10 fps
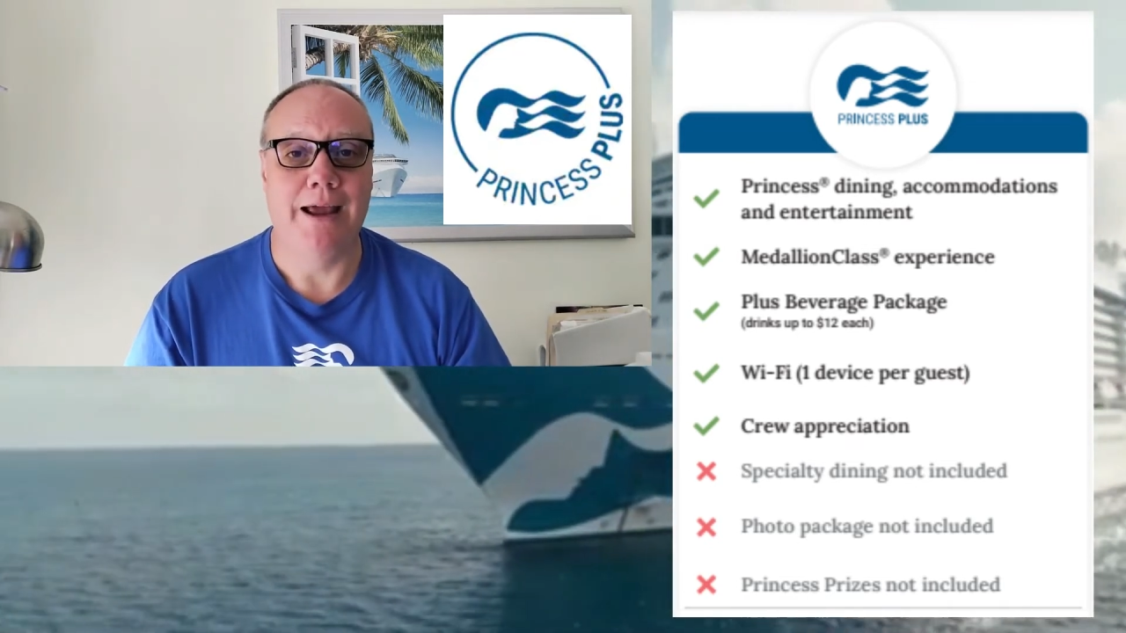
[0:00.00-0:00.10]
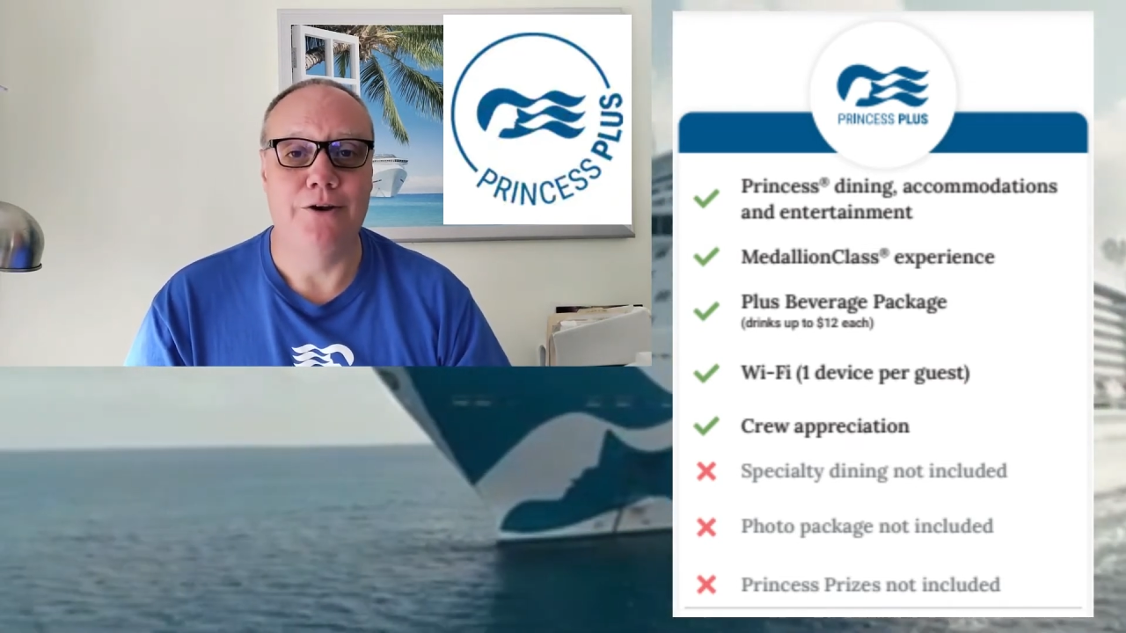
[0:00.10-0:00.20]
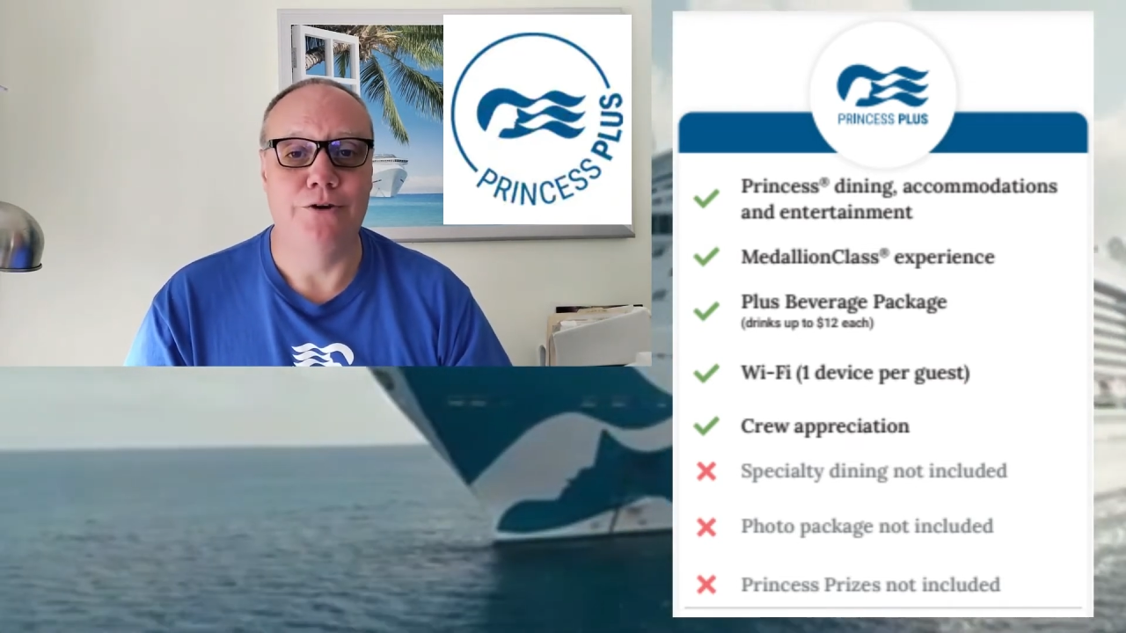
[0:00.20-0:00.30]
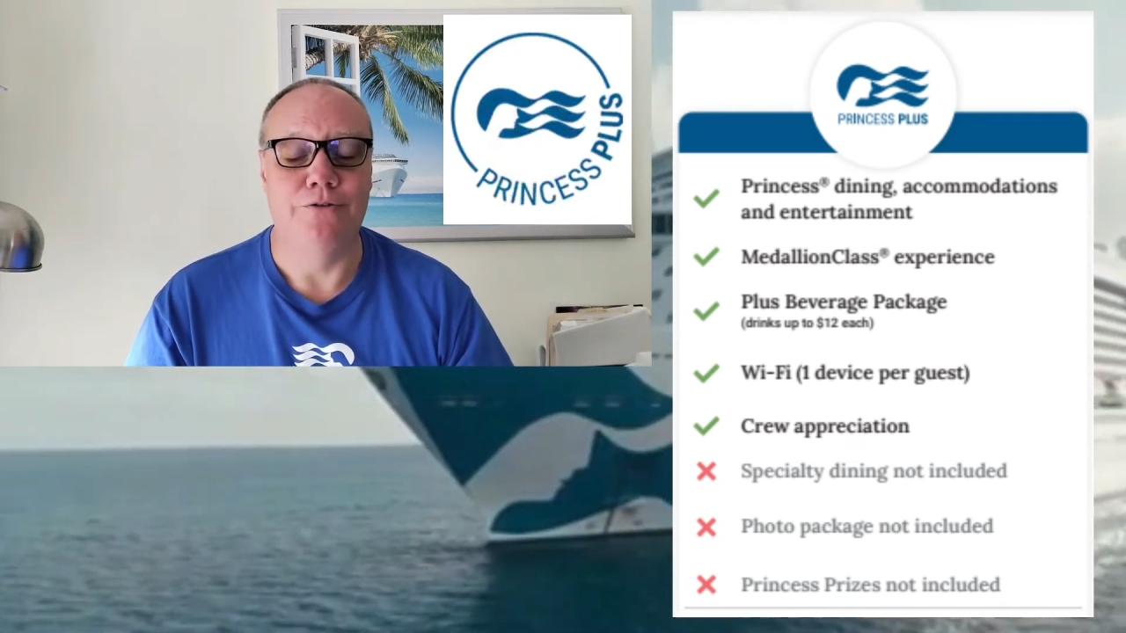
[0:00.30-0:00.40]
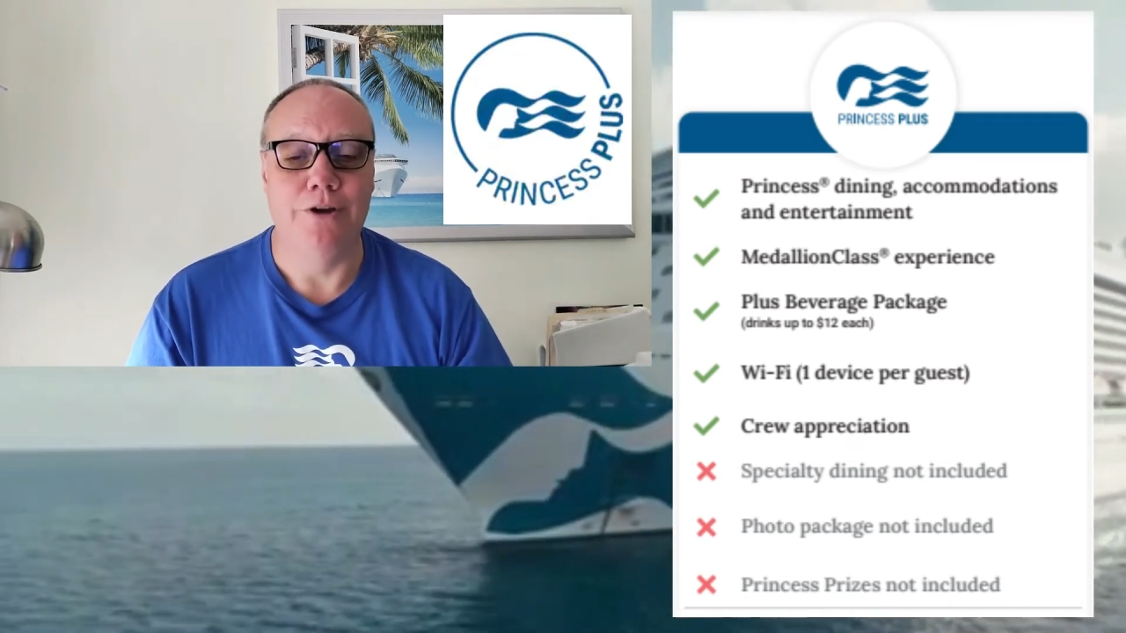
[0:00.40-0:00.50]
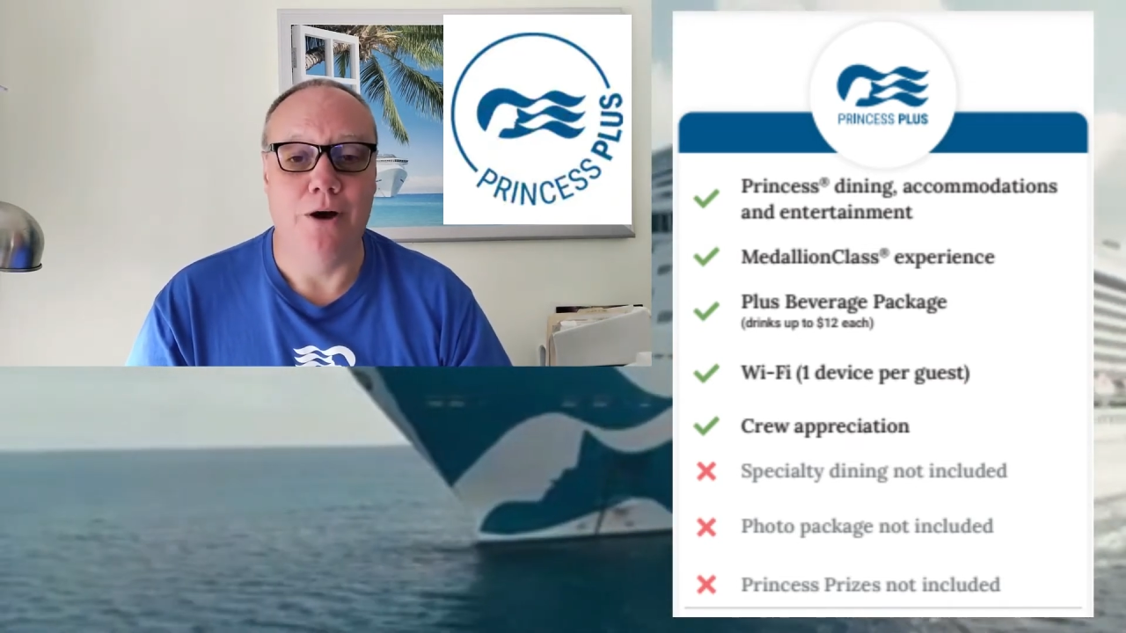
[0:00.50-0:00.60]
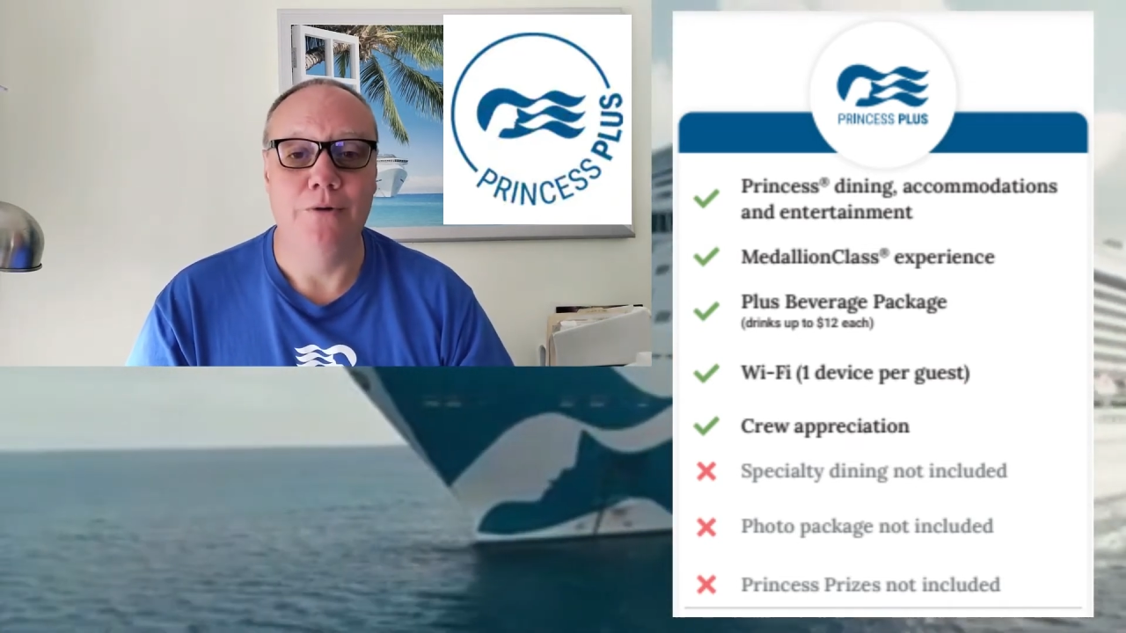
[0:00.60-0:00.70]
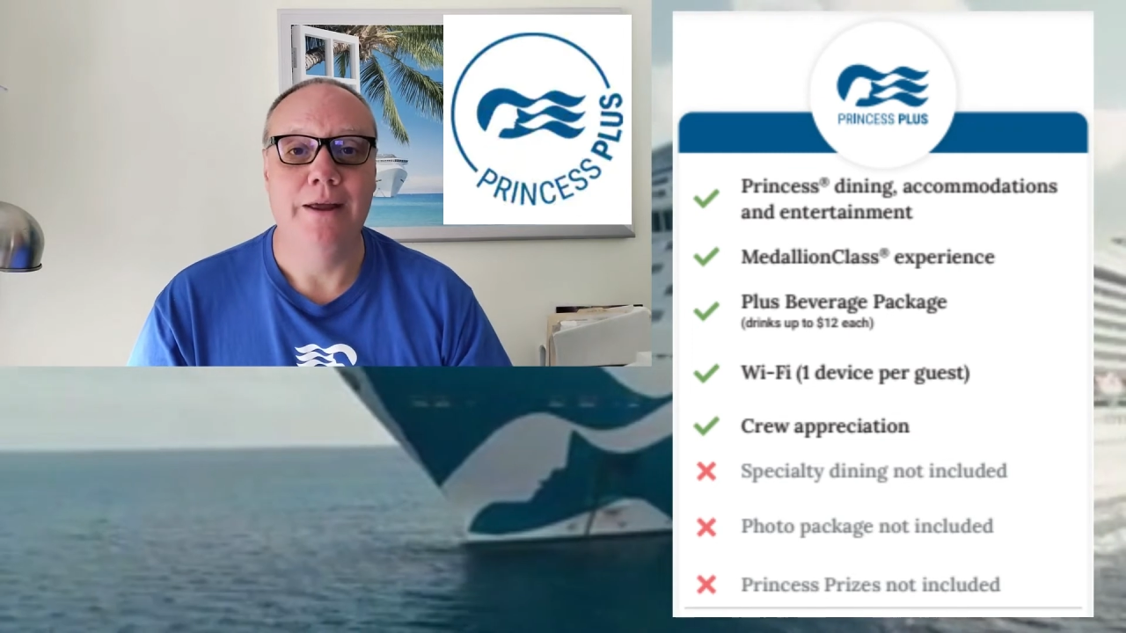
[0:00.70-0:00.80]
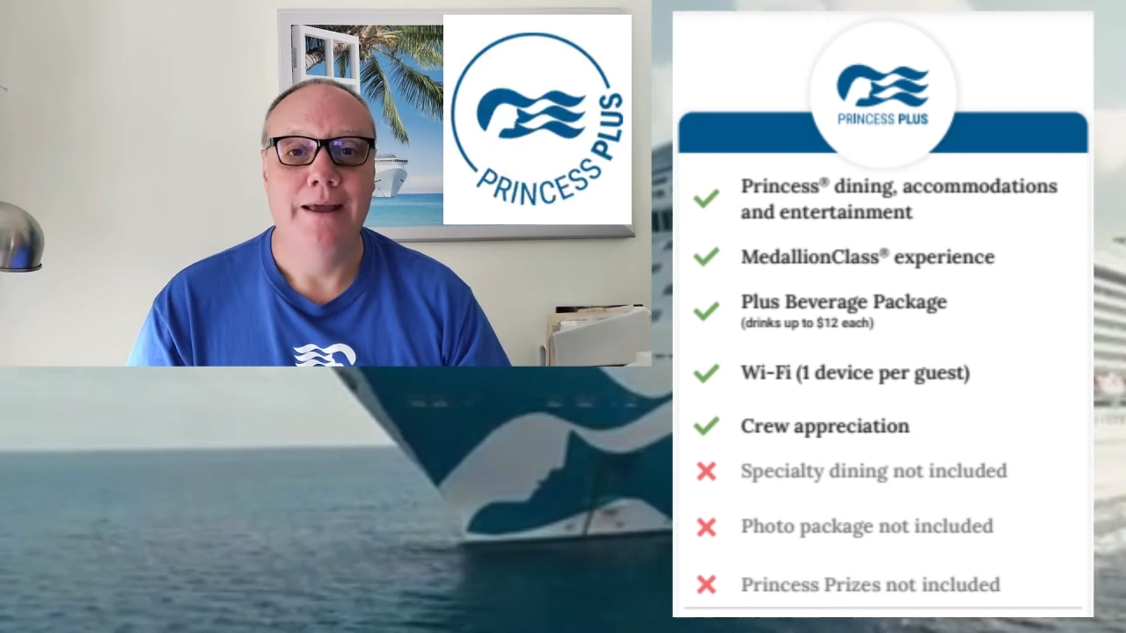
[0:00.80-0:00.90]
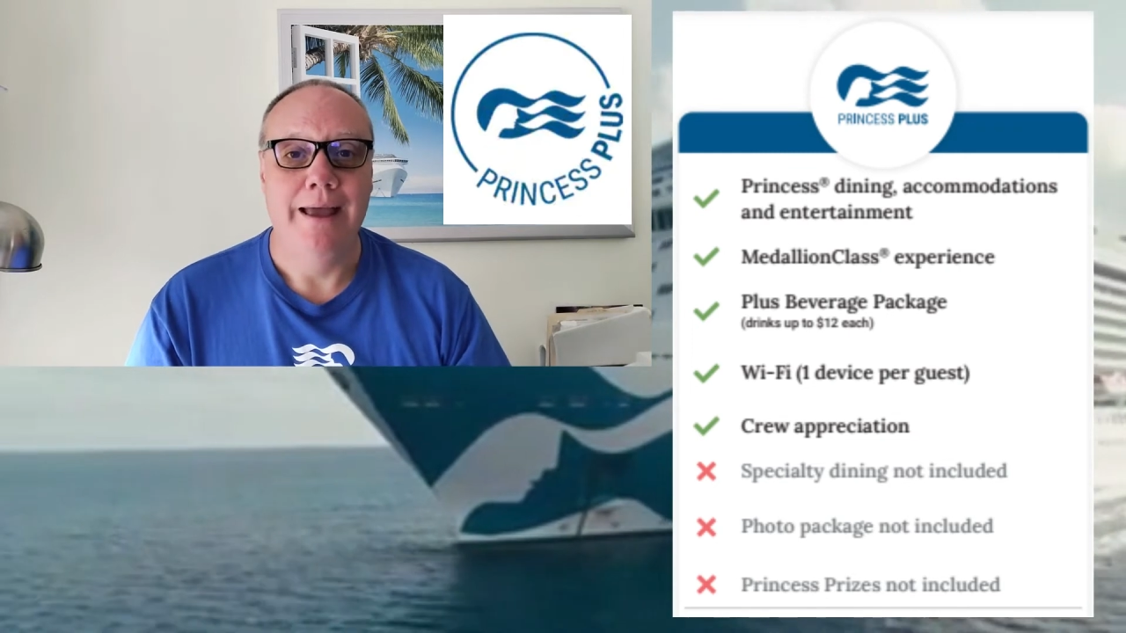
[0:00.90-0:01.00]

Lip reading: and you don't